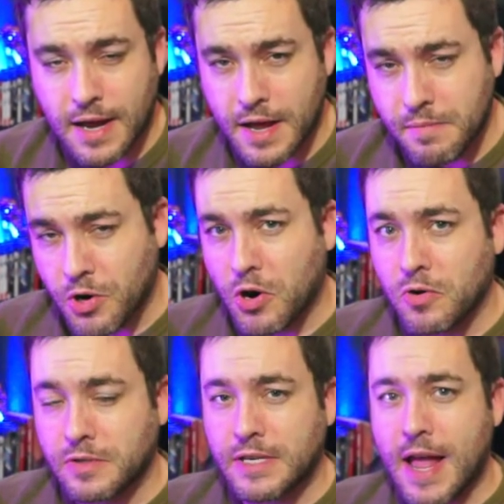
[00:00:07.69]
I am your
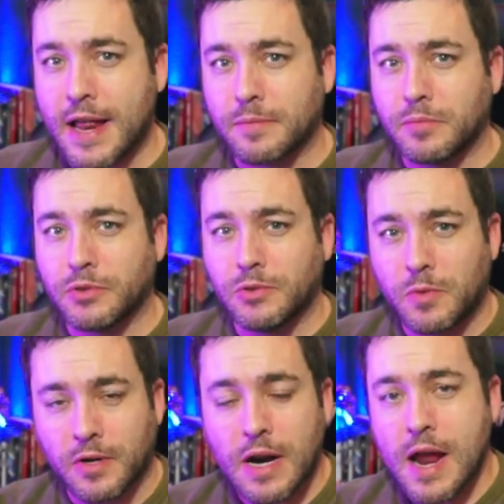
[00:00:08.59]
host, Adam Blue,
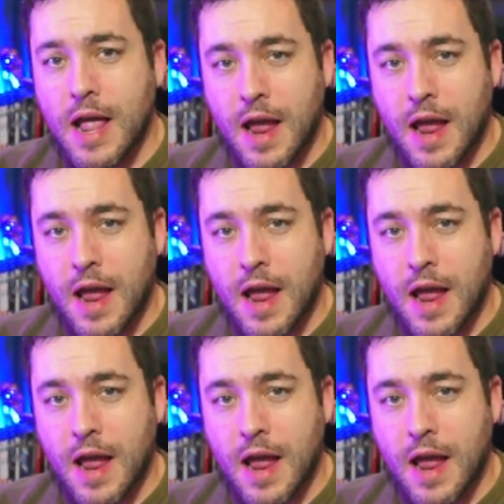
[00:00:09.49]
where